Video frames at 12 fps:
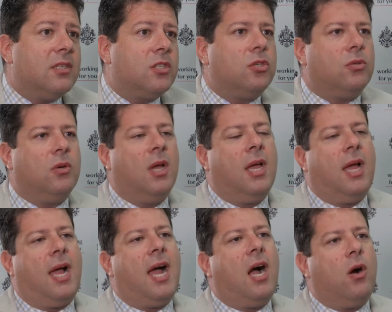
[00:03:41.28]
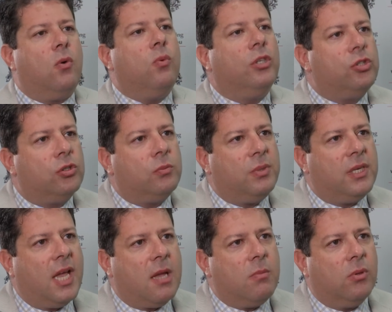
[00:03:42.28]
as to how we should
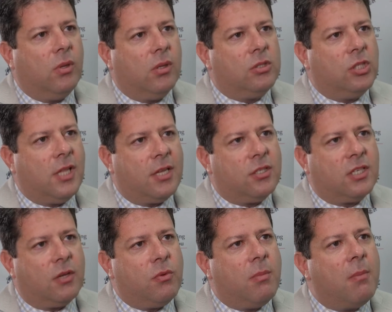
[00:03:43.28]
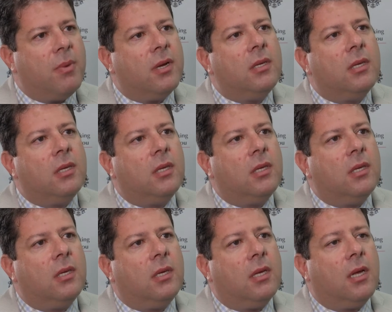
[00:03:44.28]
be able to legislate. You can Remember, take your own view,
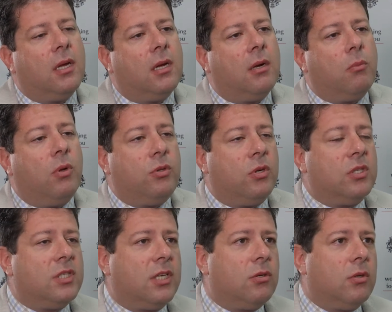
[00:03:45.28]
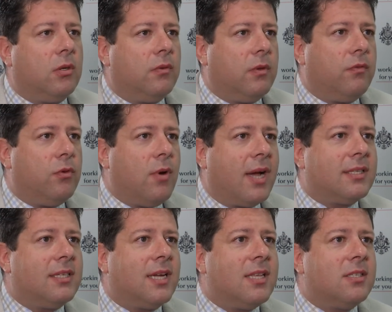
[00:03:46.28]
can't you? well, you can take your, if you
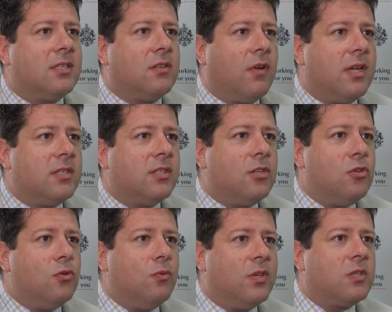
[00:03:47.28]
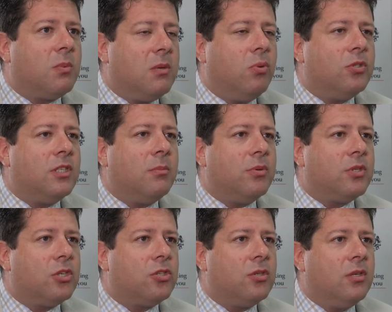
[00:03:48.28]
act against advice, then you risk being put in a
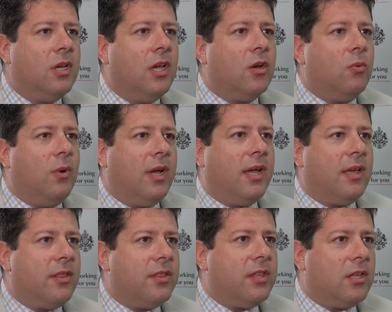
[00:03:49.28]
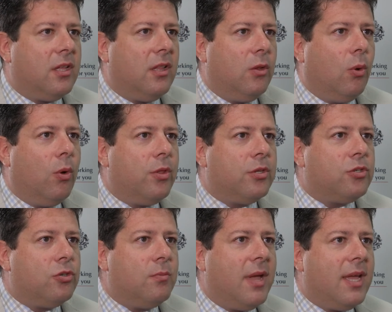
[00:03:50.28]
position where the law
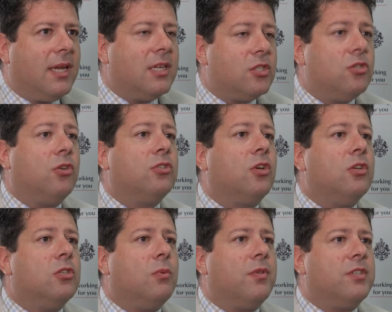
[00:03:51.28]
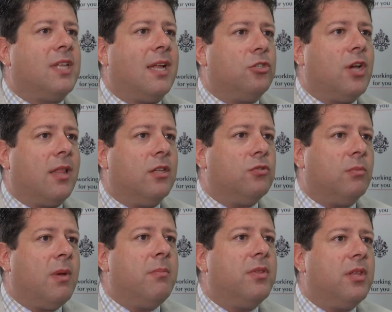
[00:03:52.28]
that you make is not going to withstand challenge.
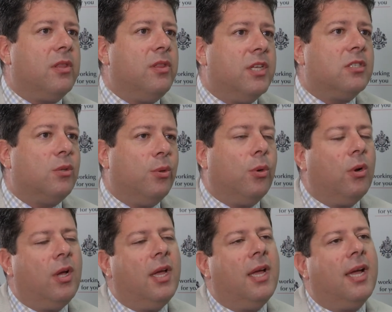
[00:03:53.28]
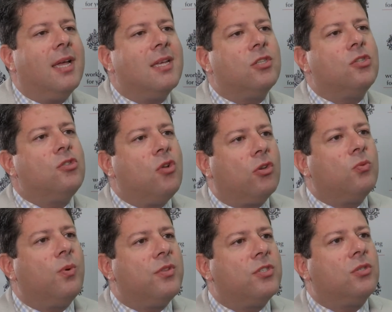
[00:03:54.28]
Remember that this law has not
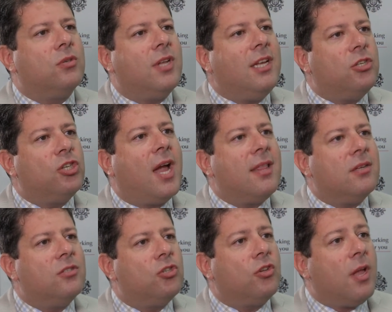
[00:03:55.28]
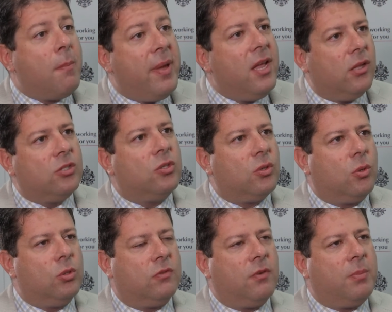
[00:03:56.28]
withstood a challenge on appeal to the
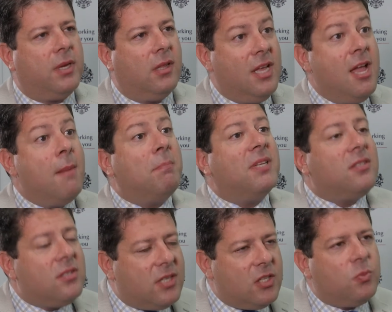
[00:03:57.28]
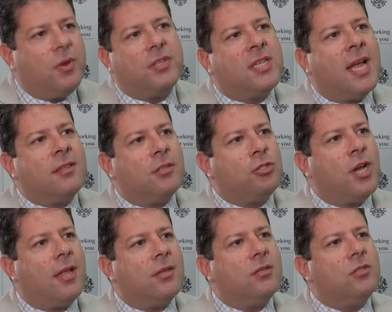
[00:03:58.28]
Court of Appeal, but did withstand
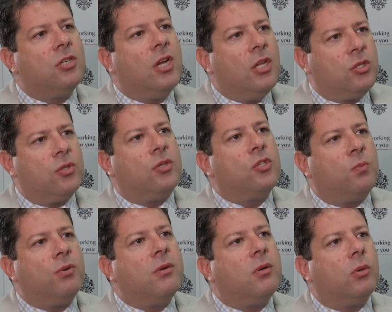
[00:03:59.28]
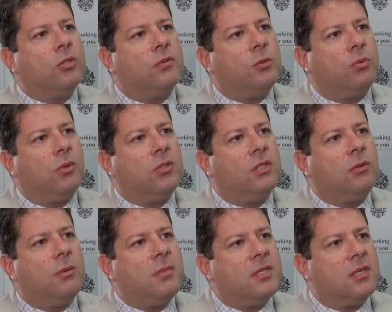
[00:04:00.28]
challenge to the Supreme Court of Gibraltar,
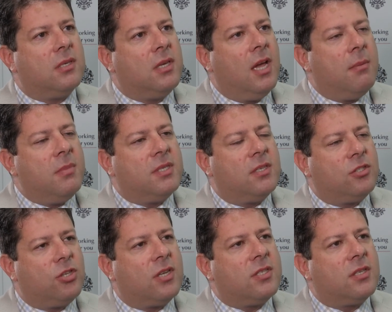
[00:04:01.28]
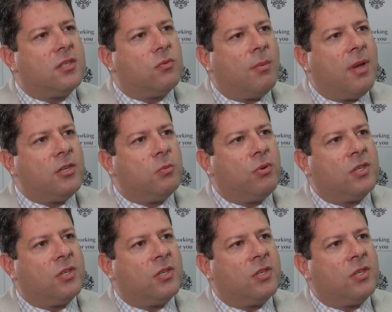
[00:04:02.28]
where Mr. Mrs. Justice Ramaja